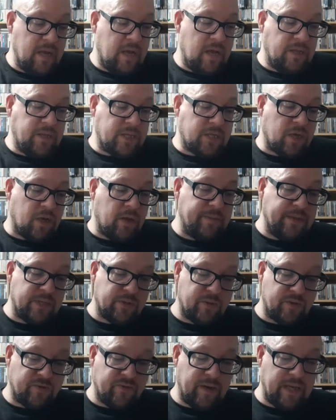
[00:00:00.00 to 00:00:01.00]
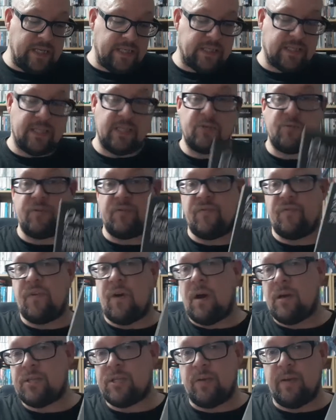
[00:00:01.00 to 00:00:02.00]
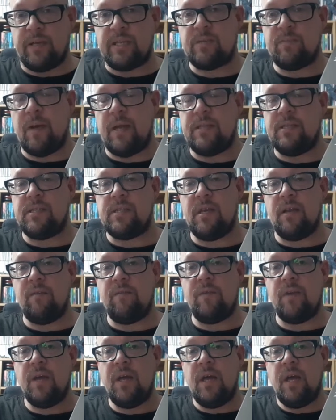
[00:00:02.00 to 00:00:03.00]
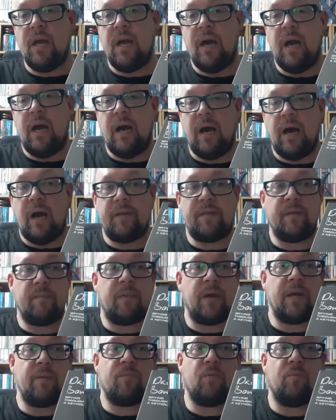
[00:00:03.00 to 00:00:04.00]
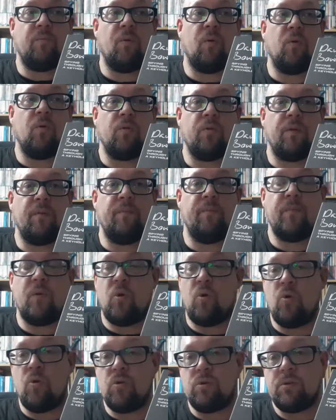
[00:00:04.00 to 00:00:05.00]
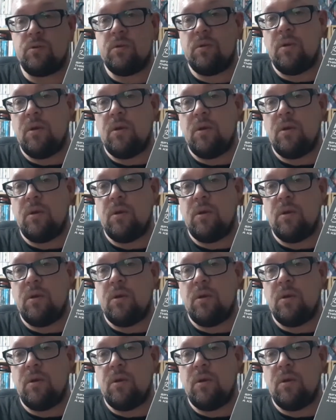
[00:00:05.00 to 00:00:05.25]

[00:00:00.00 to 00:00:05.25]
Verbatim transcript: At the time this was released this was far too expensive uh, I think people bought them or